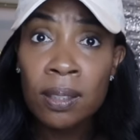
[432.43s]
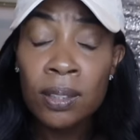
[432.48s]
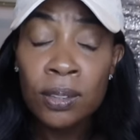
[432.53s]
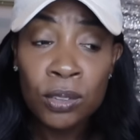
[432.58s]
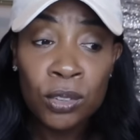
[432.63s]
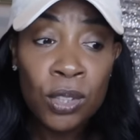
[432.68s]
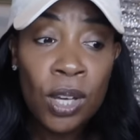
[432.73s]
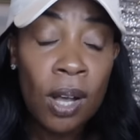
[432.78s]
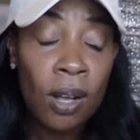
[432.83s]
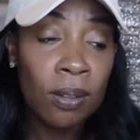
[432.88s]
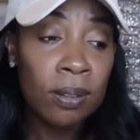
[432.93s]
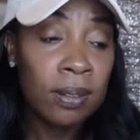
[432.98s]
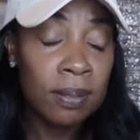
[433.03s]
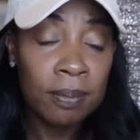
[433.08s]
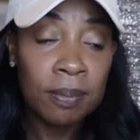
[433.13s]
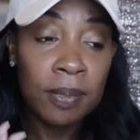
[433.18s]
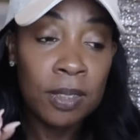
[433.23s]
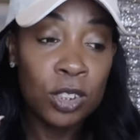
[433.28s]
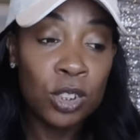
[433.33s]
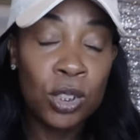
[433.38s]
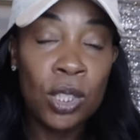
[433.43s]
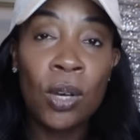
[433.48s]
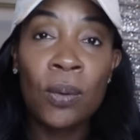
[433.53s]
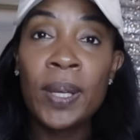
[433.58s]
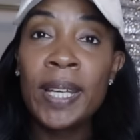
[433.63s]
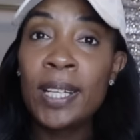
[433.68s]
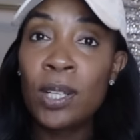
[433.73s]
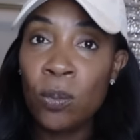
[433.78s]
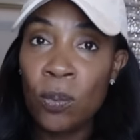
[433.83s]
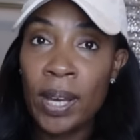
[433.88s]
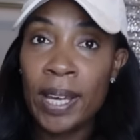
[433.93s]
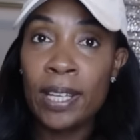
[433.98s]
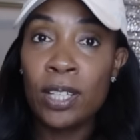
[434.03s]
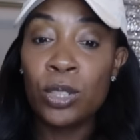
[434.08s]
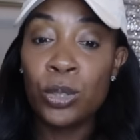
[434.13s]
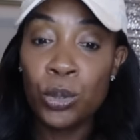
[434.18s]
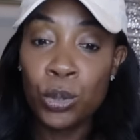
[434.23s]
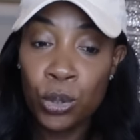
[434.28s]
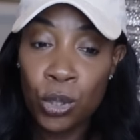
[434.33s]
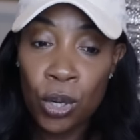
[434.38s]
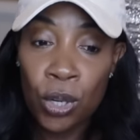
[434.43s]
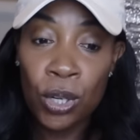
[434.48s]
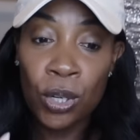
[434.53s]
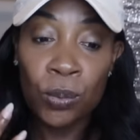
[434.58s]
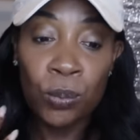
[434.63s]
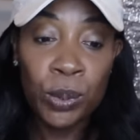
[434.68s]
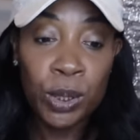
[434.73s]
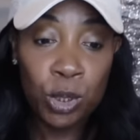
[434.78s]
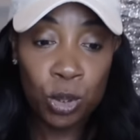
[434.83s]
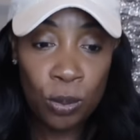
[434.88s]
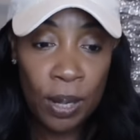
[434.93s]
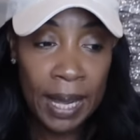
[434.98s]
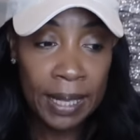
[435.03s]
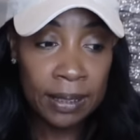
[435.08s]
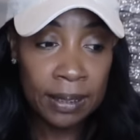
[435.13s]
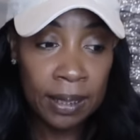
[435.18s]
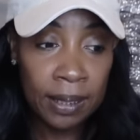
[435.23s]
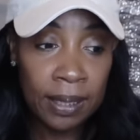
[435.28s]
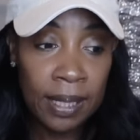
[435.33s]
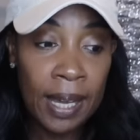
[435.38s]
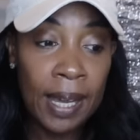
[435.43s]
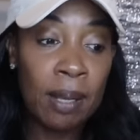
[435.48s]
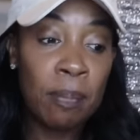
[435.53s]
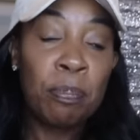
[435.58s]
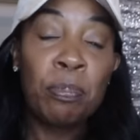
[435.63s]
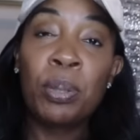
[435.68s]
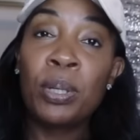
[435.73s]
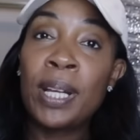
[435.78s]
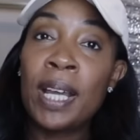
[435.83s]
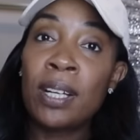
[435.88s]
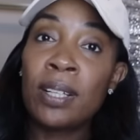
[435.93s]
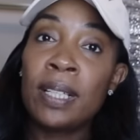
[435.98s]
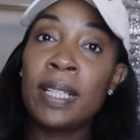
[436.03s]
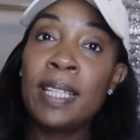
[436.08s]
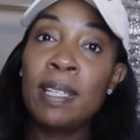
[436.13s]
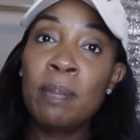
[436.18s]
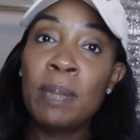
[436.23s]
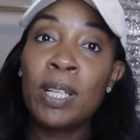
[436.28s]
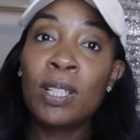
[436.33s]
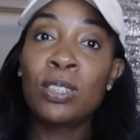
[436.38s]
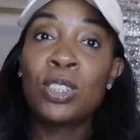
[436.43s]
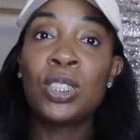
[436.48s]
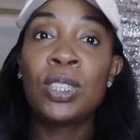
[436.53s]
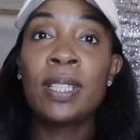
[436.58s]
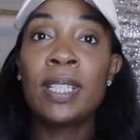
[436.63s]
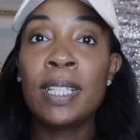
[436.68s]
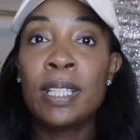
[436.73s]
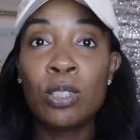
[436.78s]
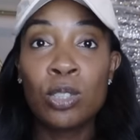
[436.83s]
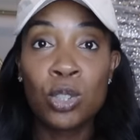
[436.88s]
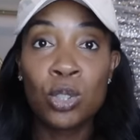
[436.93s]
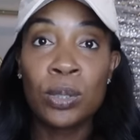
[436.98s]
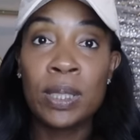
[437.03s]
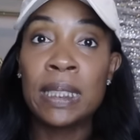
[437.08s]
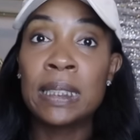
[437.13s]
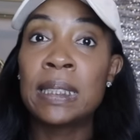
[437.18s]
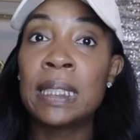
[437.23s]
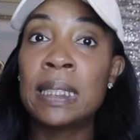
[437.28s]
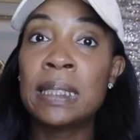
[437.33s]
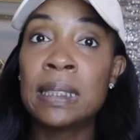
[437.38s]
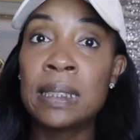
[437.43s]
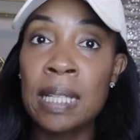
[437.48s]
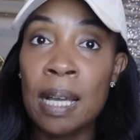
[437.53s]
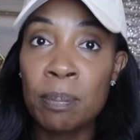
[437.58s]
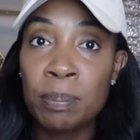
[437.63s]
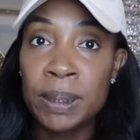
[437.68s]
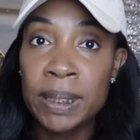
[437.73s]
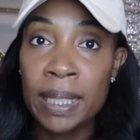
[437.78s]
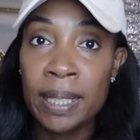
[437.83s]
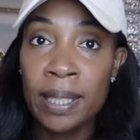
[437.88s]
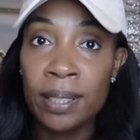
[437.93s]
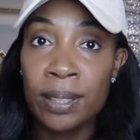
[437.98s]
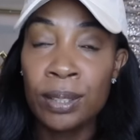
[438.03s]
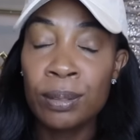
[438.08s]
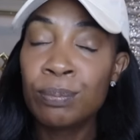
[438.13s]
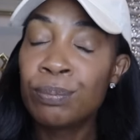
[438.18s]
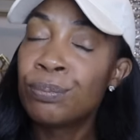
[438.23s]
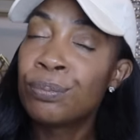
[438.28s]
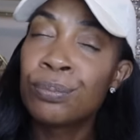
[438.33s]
Yeah. So anyway, NAR retracted that, put out an email to the industry and said, stop saying it.